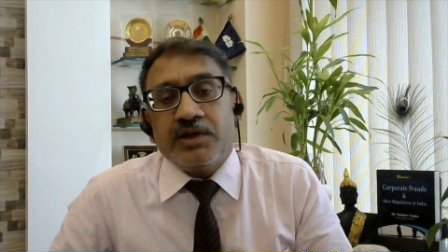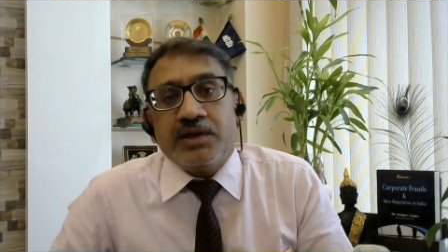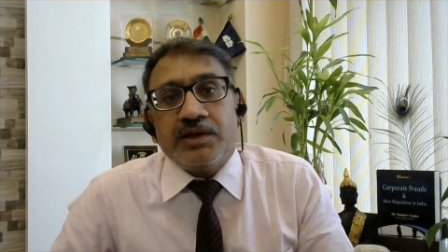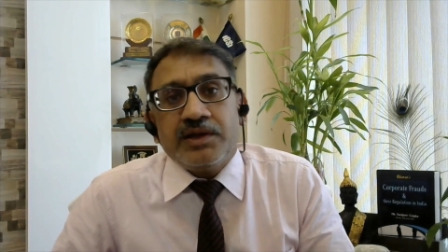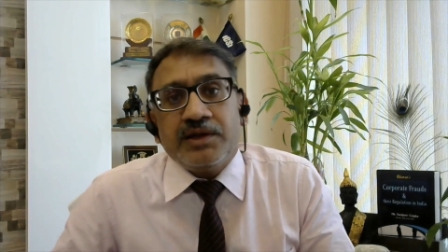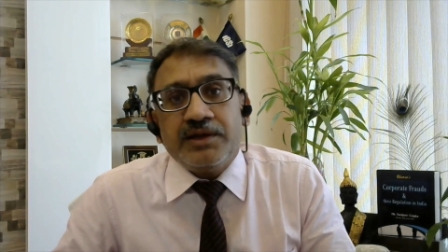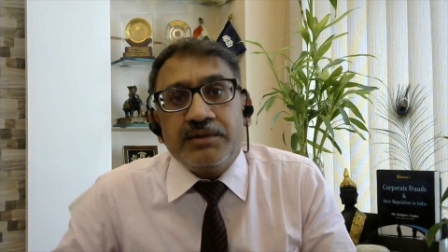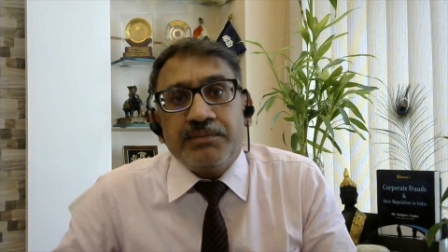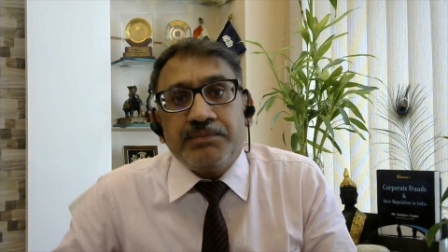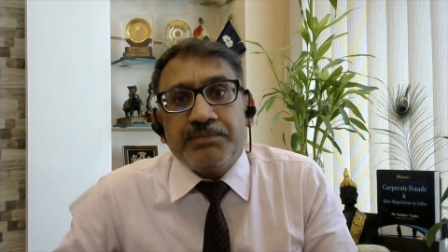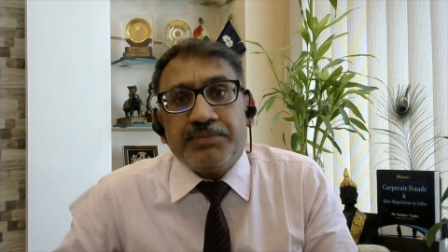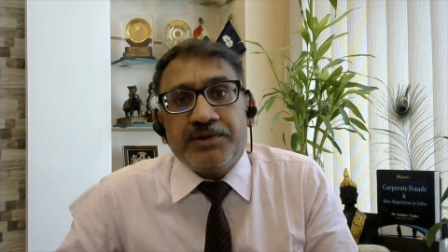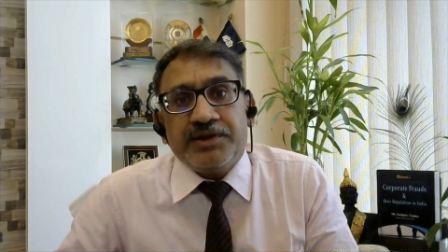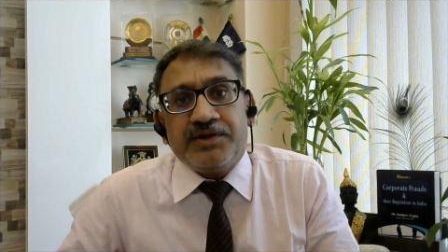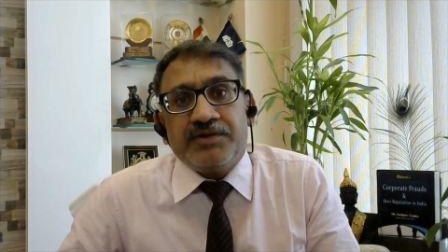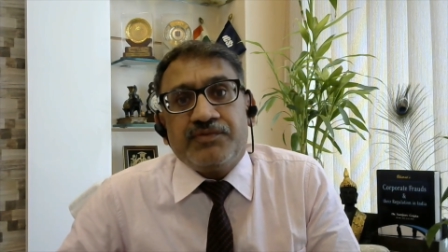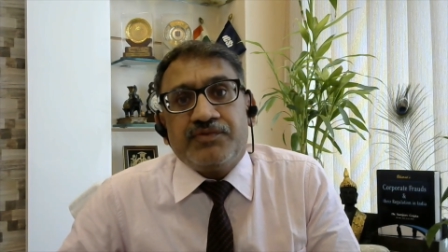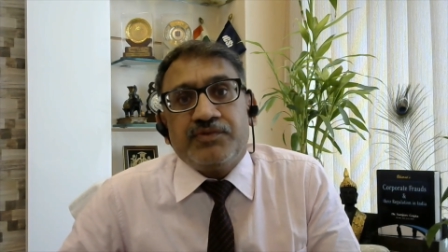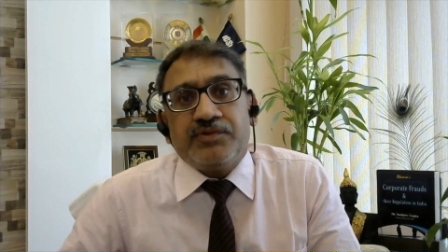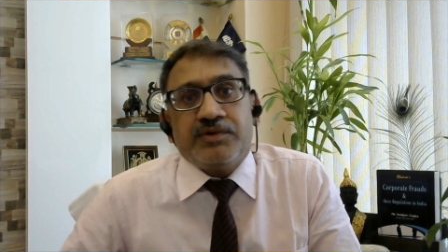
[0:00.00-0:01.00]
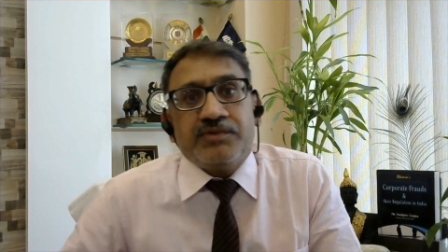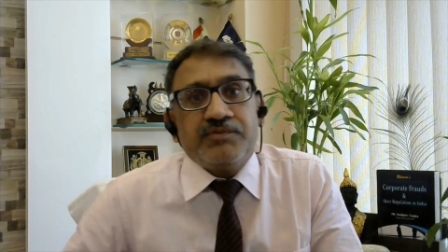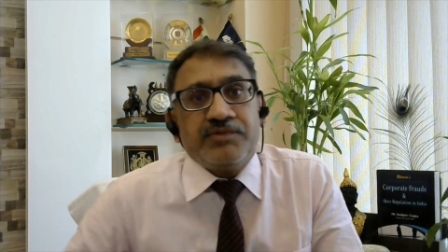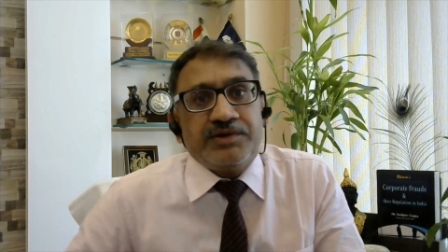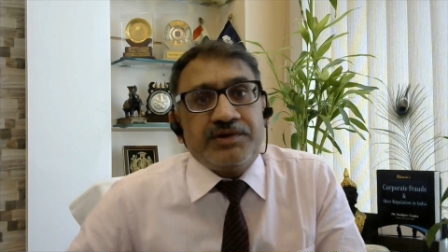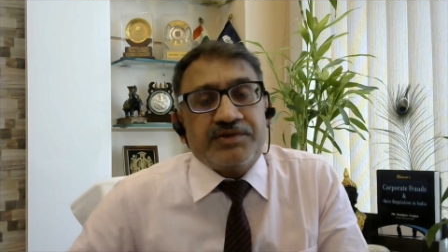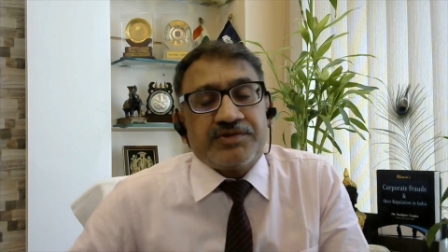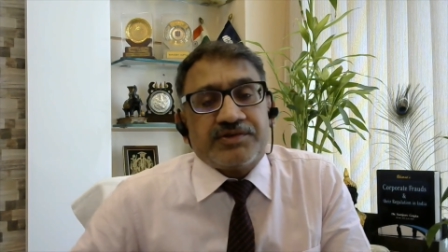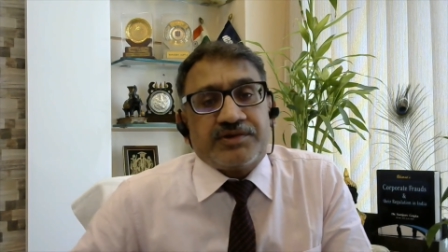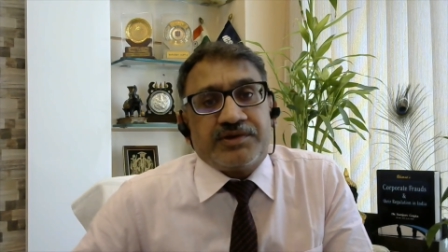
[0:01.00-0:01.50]
In brief, we
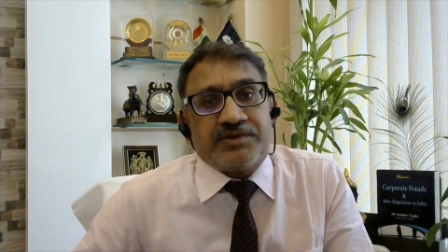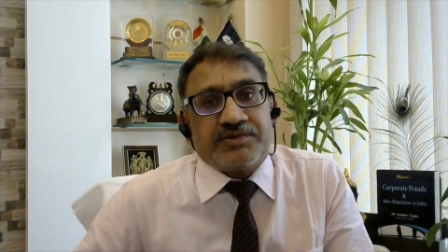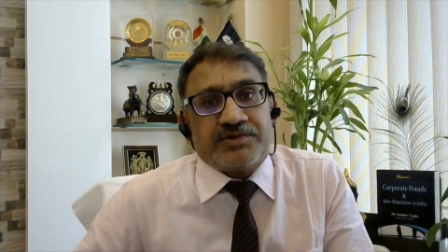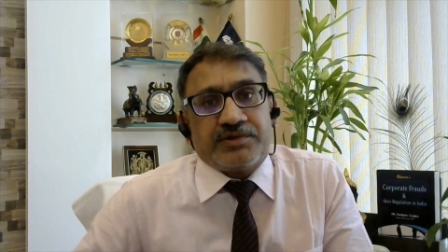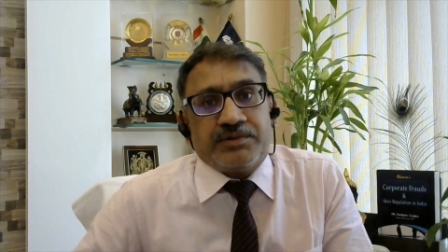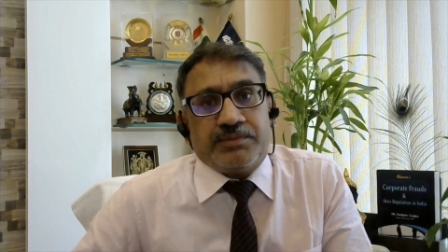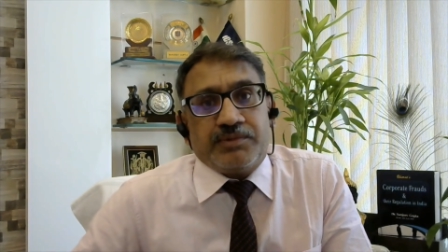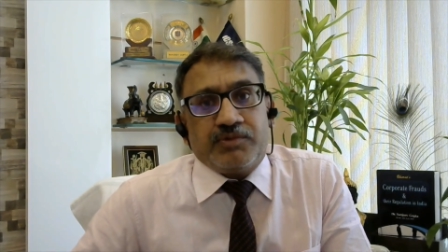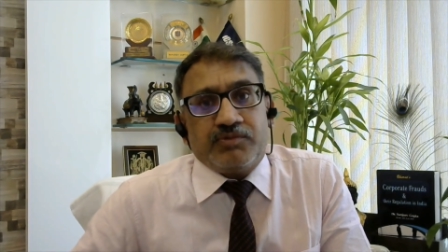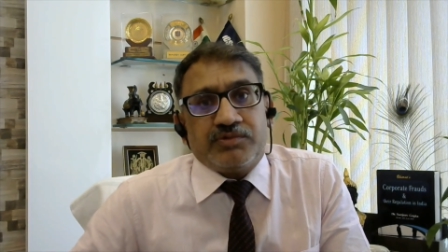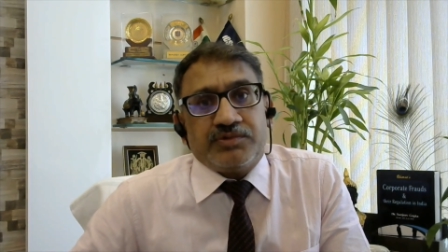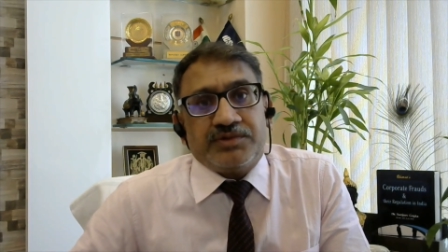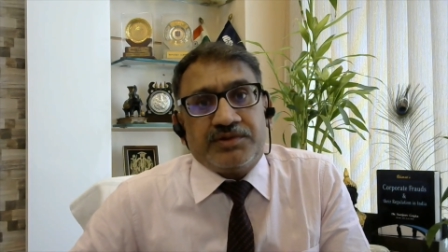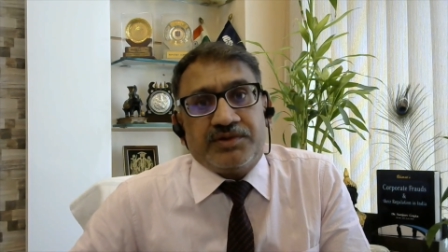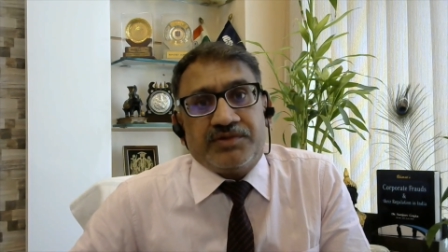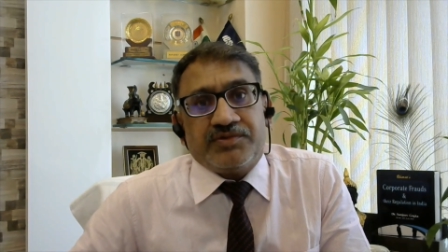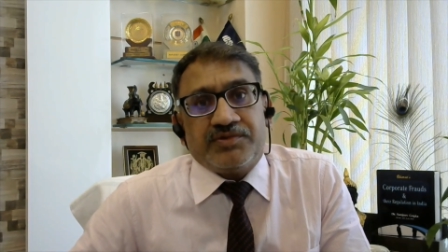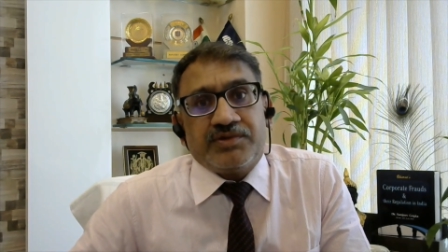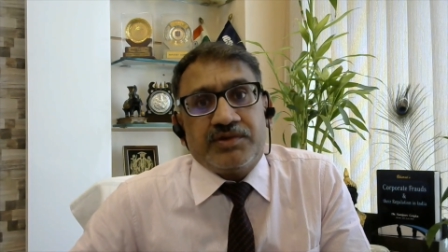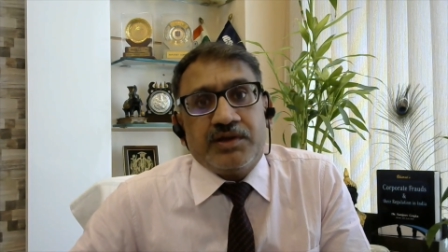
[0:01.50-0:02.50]
discussed about this.